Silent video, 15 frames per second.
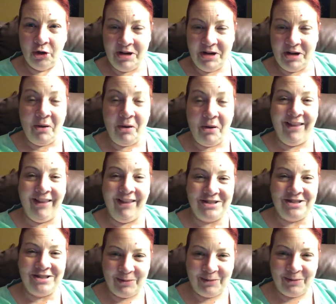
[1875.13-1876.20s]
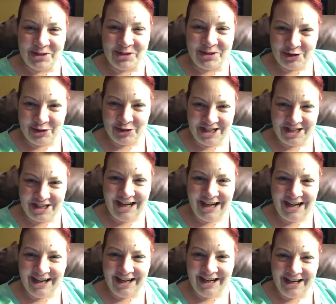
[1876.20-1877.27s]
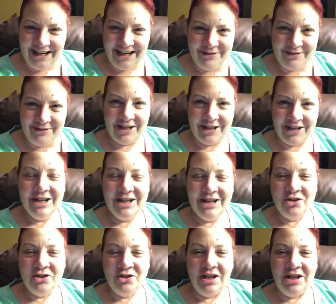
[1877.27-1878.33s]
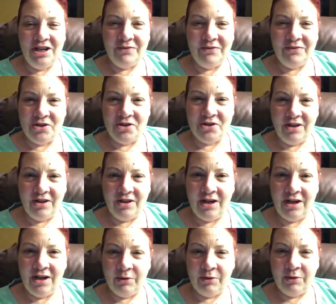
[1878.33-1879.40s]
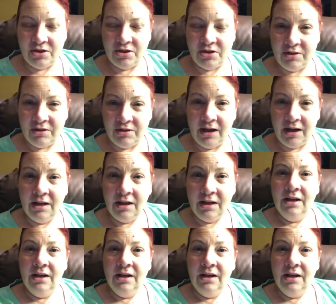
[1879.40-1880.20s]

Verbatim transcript: me while I dumpster dive. Janine, if you're still here, would you do that?